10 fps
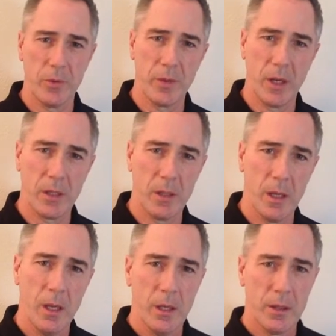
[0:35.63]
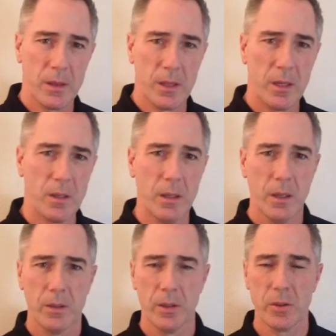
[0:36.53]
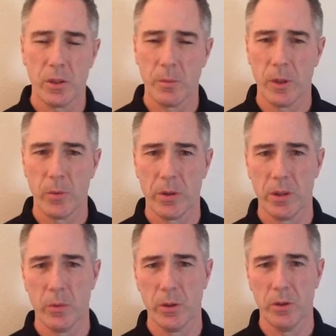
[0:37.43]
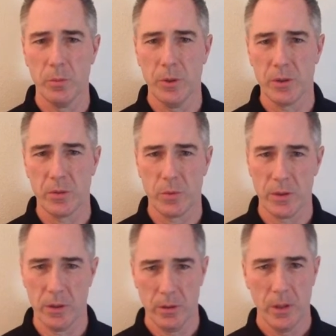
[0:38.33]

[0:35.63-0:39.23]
We've talked to that they're determining whether they want to do business with you.